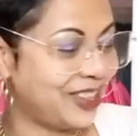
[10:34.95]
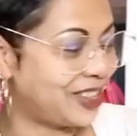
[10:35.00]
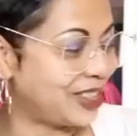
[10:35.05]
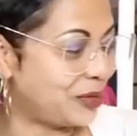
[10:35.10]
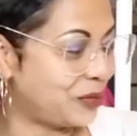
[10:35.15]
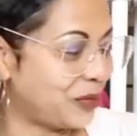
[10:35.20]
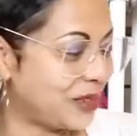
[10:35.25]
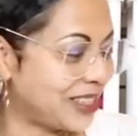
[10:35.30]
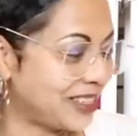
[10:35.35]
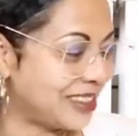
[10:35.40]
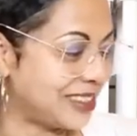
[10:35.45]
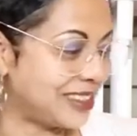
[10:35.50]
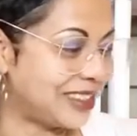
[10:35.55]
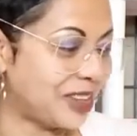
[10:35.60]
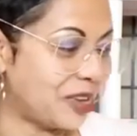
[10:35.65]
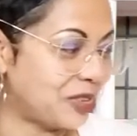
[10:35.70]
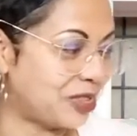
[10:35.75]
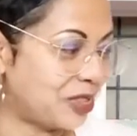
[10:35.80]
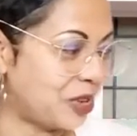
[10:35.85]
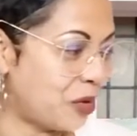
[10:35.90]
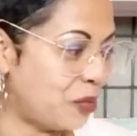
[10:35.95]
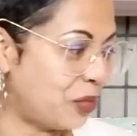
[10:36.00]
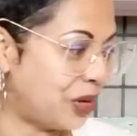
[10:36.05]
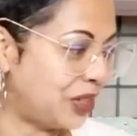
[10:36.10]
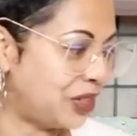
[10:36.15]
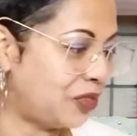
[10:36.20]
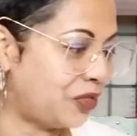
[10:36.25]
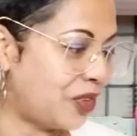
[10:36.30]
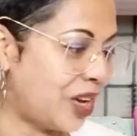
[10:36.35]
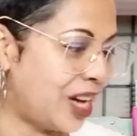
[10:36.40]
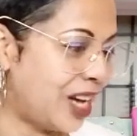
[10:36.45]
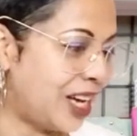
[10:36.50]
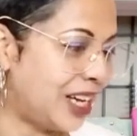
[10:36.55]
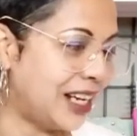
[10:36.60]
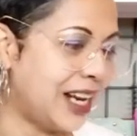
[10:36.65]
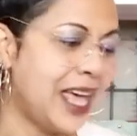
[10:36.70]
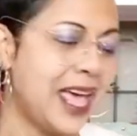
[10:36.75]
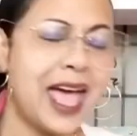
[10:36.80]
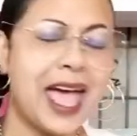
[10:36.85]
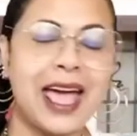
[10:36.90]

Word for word: just because it's so much fun.